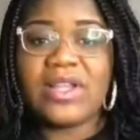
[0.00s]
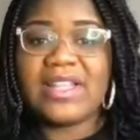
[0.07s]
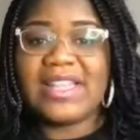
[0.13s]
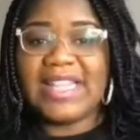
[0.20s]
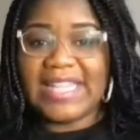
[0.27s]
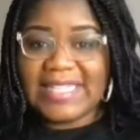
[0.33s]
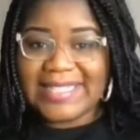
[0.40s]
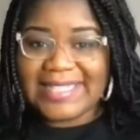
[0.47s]

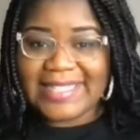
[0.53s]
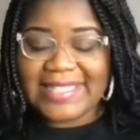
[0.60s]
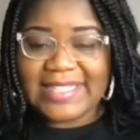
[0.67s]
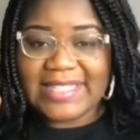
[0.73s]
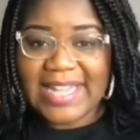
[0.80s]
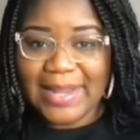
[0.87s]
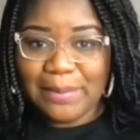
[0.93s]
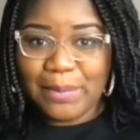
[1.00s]
This is
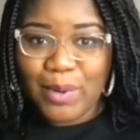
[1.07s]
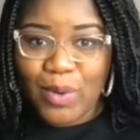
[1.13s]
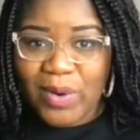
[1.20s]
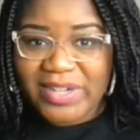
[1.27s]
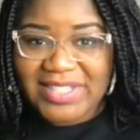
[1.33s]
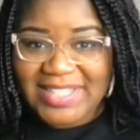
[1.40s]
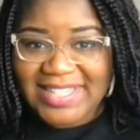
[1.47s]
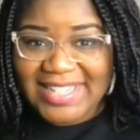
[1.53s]

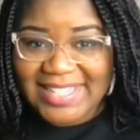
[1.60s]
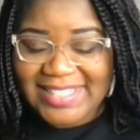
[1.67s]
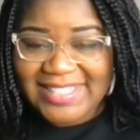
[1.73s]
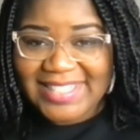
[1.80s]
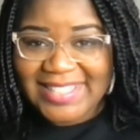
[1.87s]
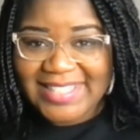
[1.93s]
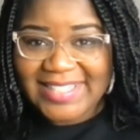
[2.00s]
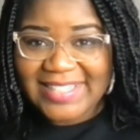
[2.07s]

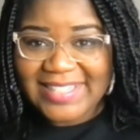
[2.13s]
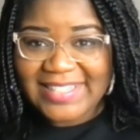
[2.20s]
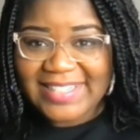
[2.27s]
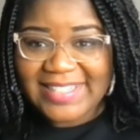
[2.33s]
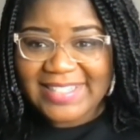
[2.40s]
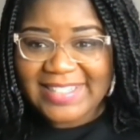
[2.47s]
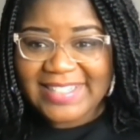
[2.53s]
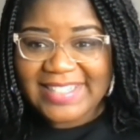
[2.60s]
important.
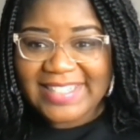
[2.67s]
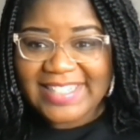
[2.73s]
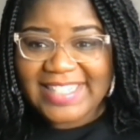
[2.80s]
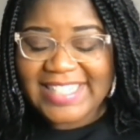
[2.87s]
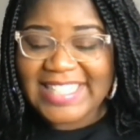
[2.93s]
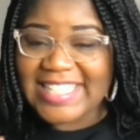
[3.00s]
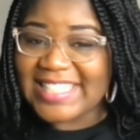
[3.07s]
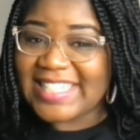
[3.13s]

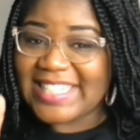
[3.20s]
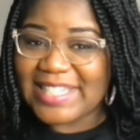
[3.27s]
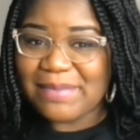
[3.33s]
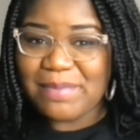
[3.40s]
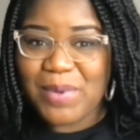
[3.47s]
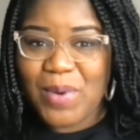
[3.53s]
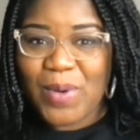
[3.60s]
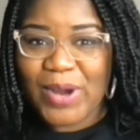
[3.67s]
This is
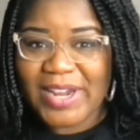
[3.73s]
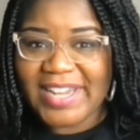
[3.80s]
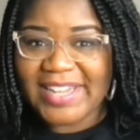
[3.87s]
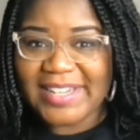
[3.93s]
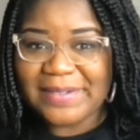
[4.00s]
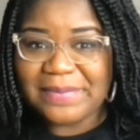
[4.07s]
important.